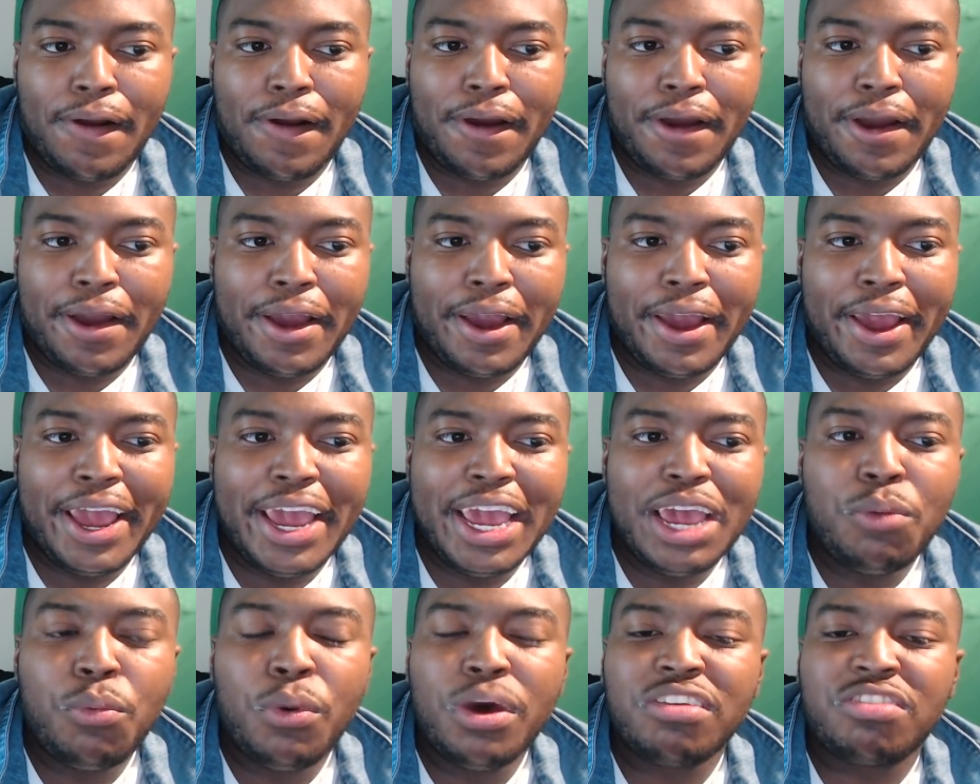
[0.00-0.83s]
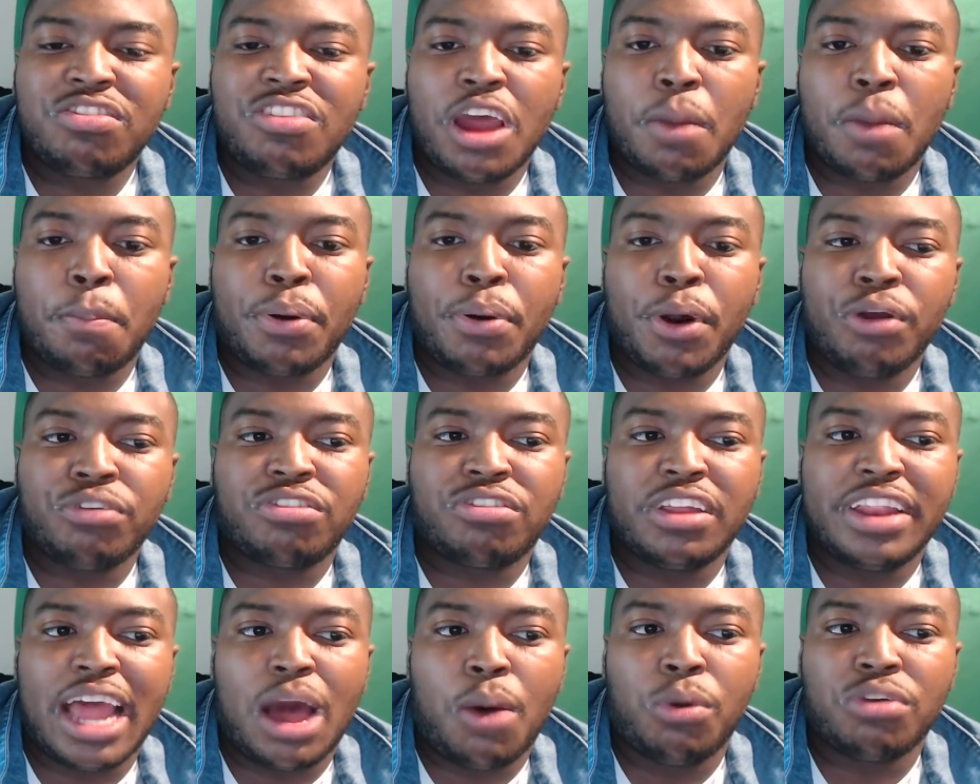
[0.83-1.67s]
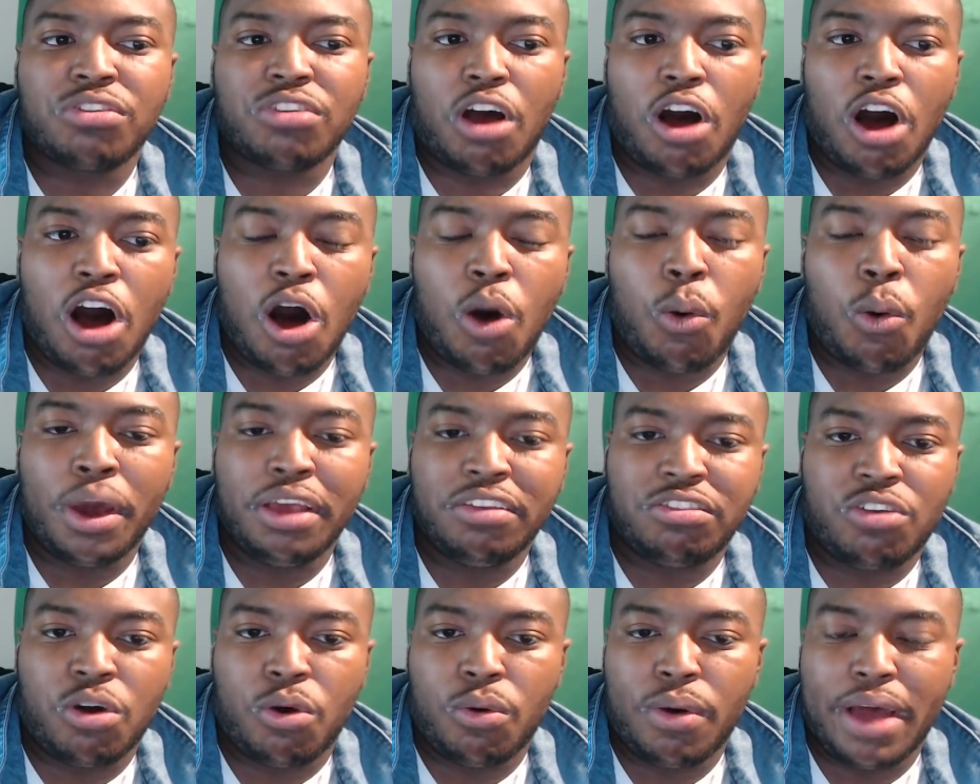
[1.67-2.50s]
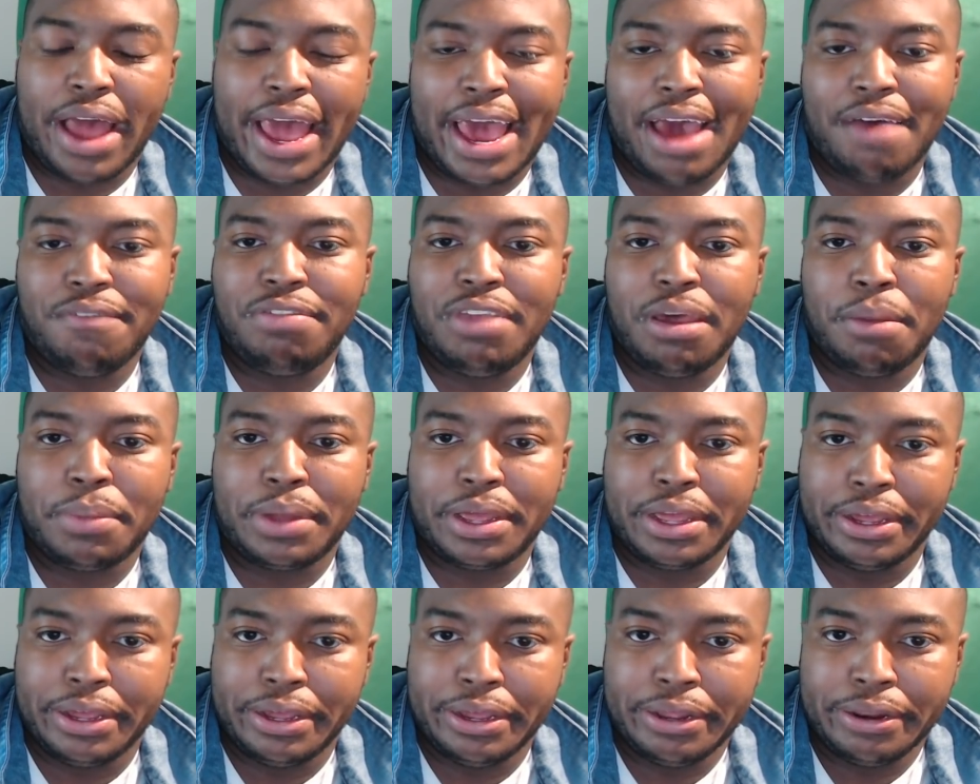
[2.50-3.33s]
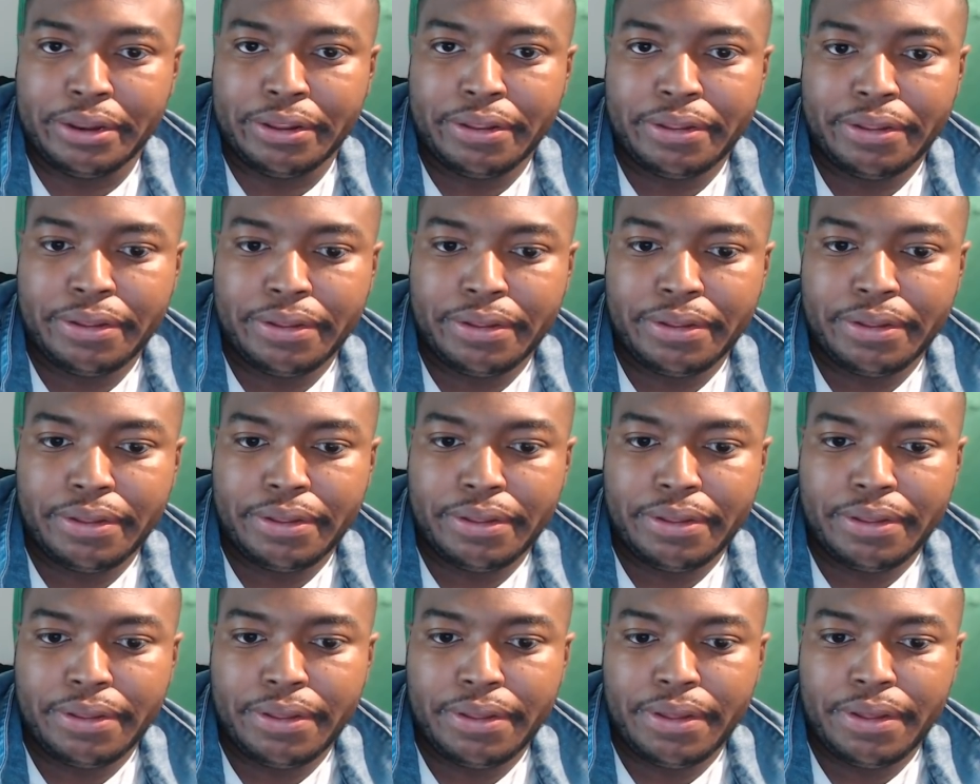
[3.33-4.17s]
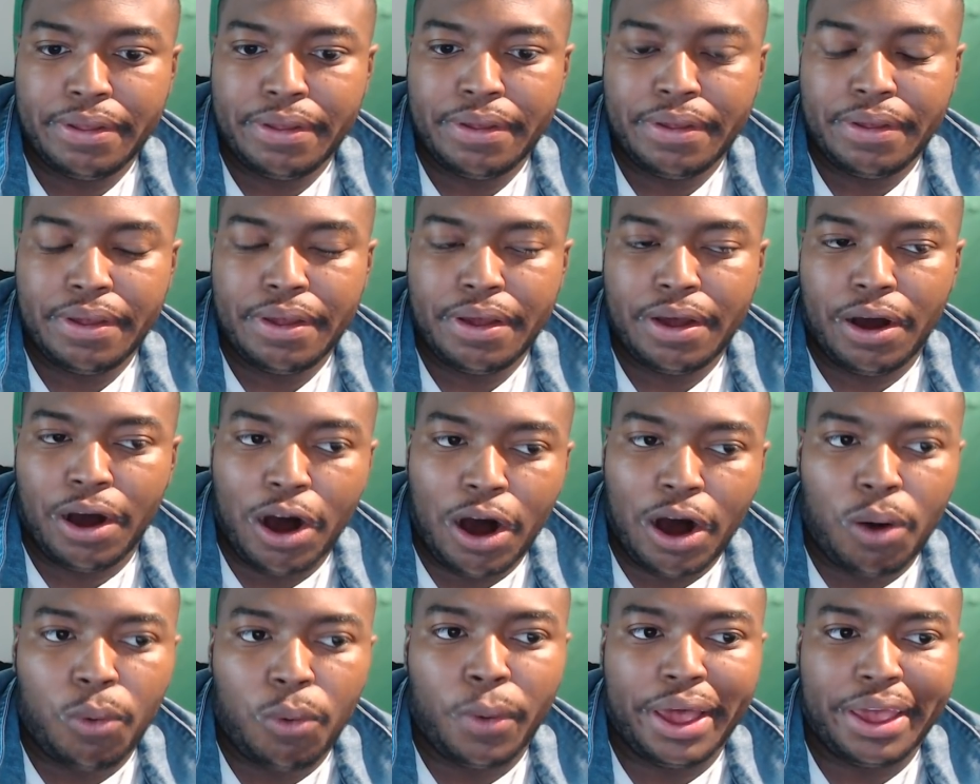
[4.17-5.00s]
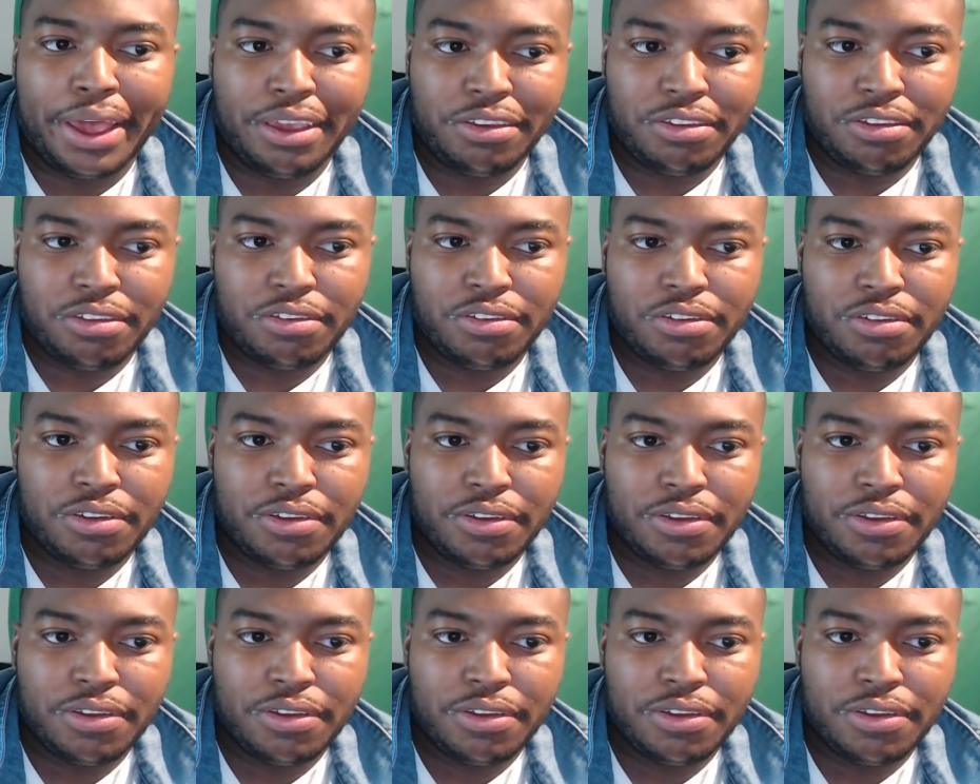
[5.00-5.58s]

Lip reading: he was their person that was always going to have them good. Always.